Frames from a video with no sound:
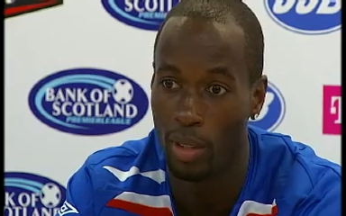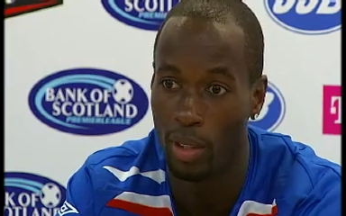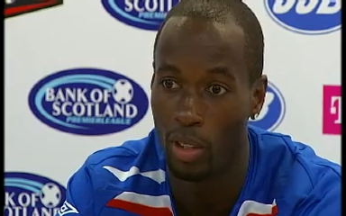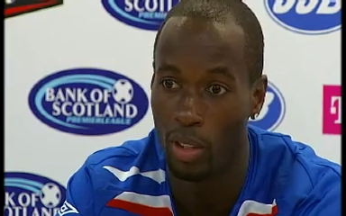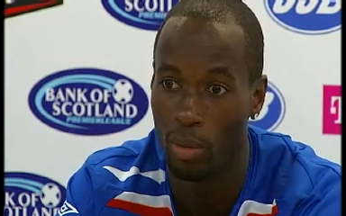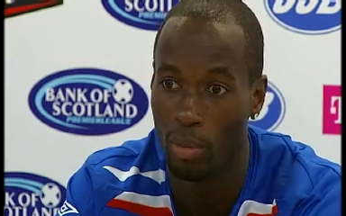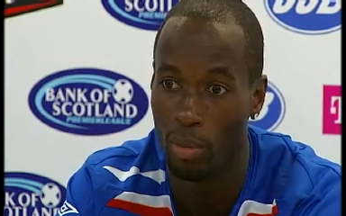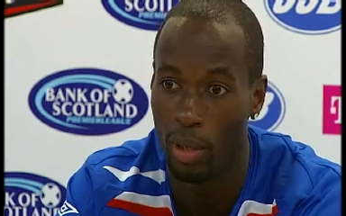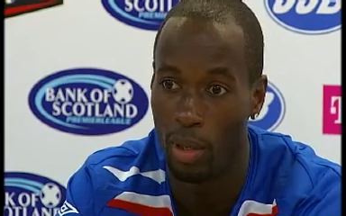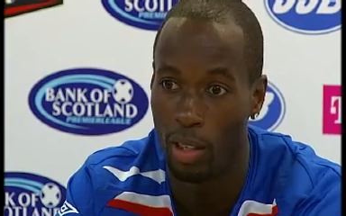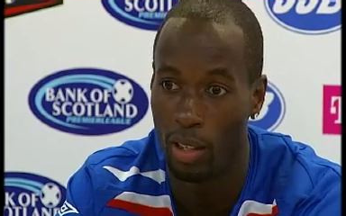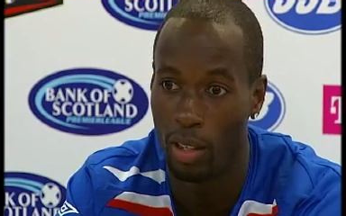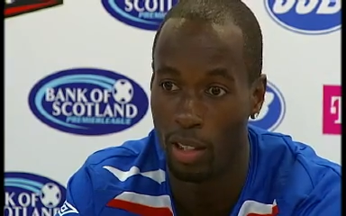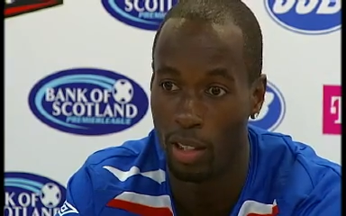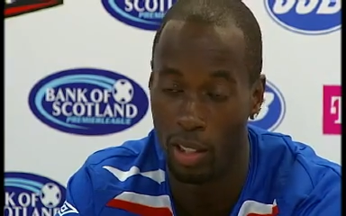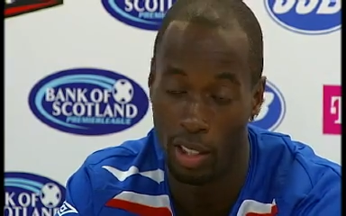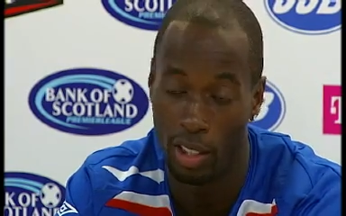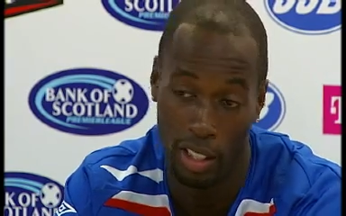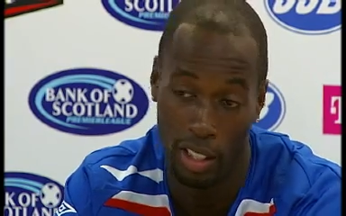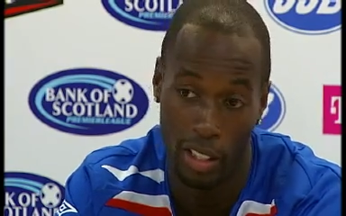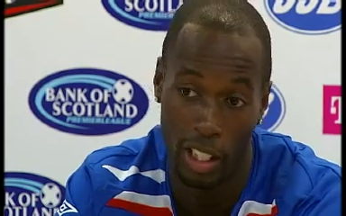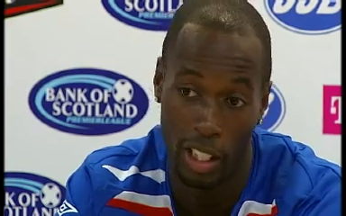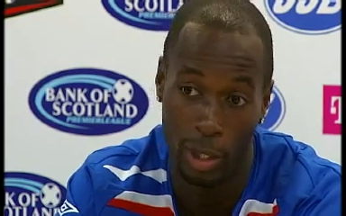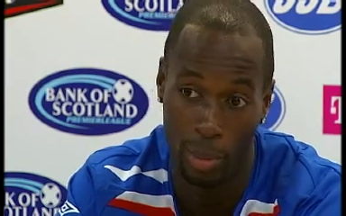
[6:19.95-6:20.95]
you know,
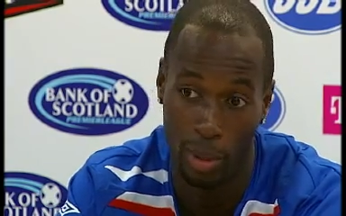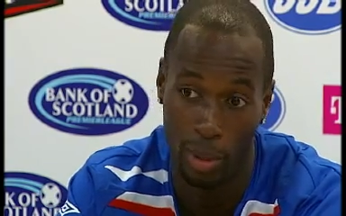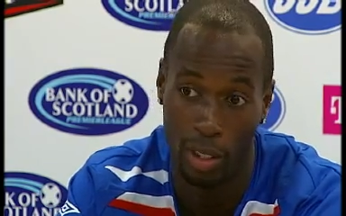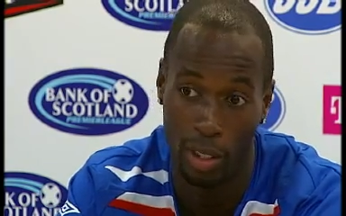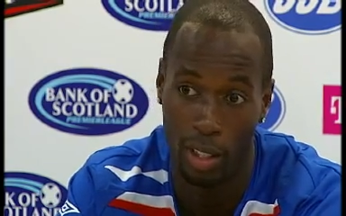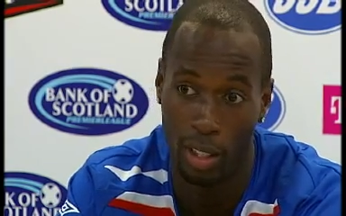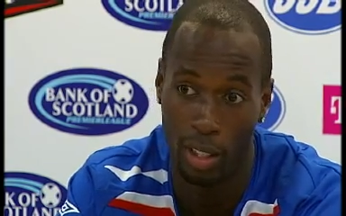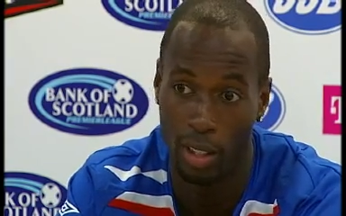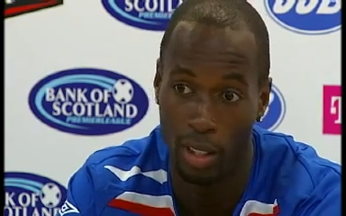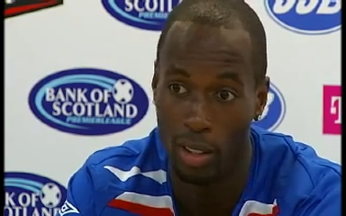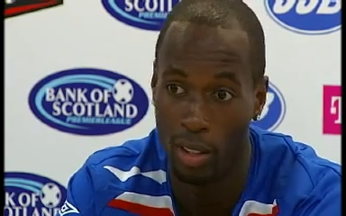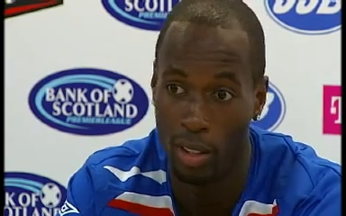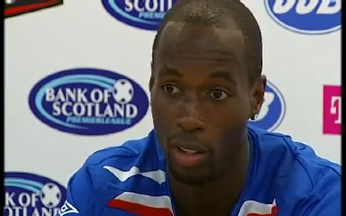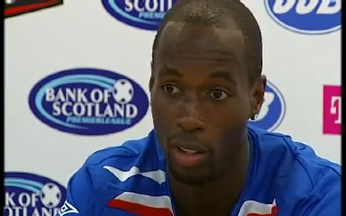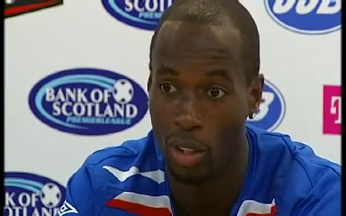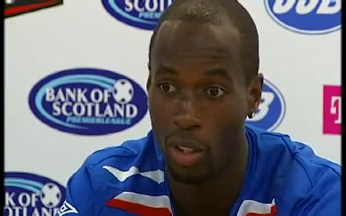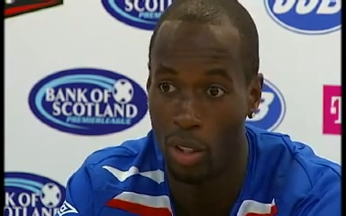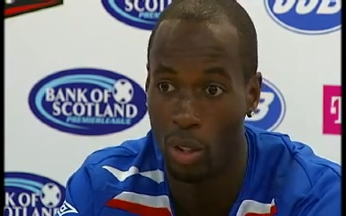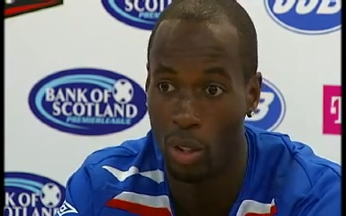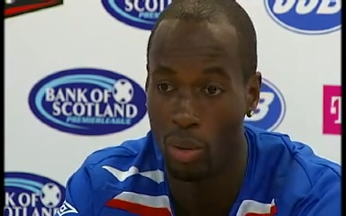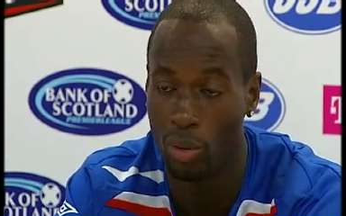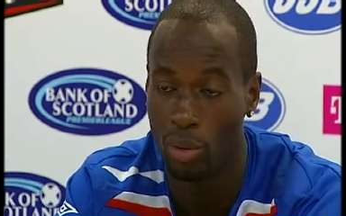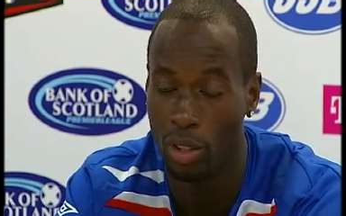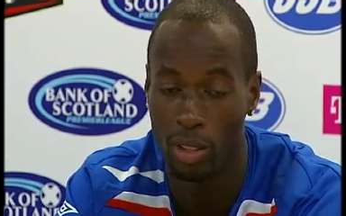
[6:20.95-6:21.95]
the year I spent there on
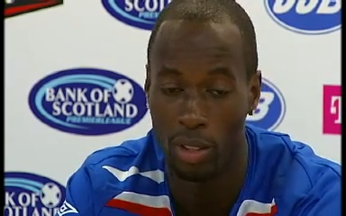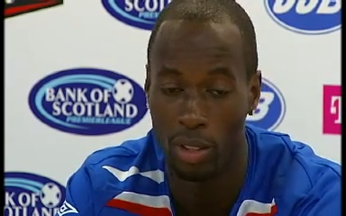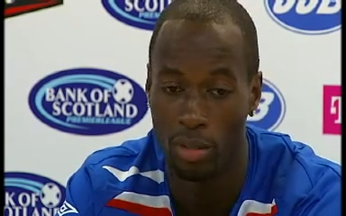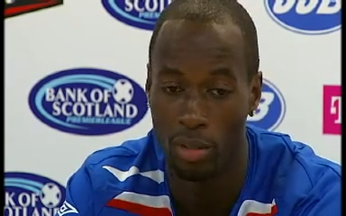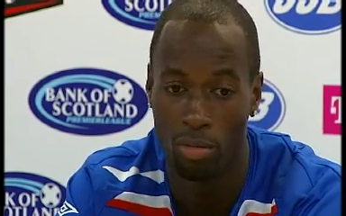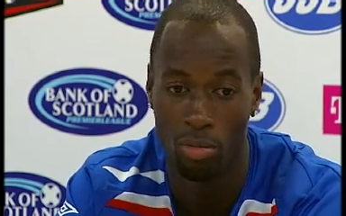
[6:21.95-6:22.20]
loan,